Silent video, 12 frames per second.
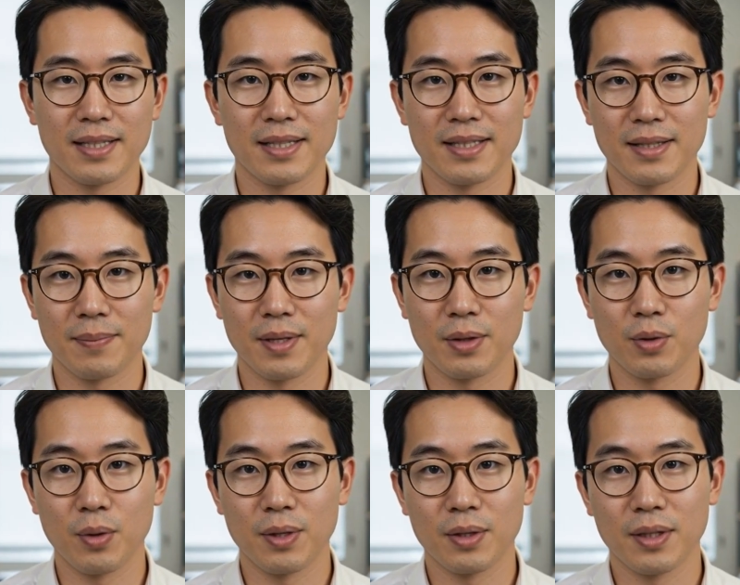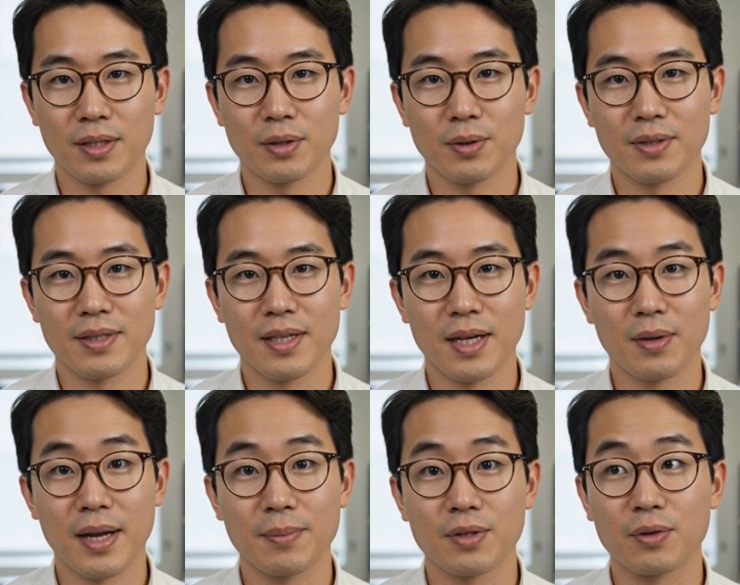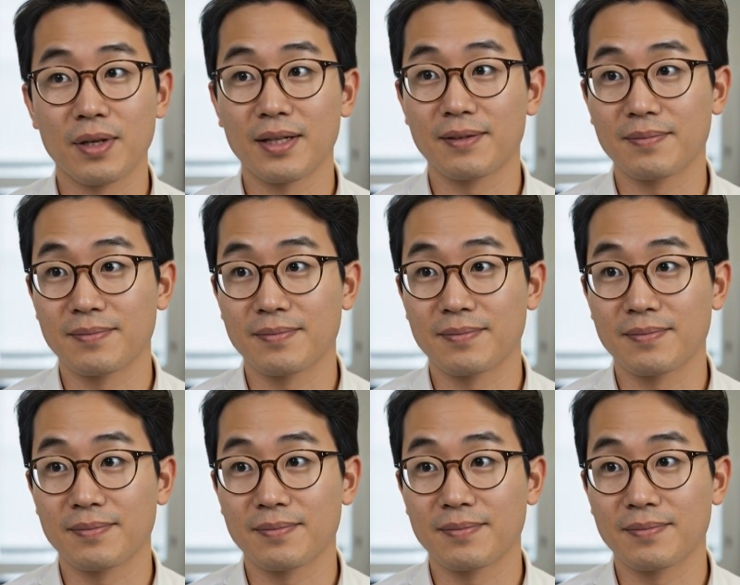than simply growing crystals inside a laboratory.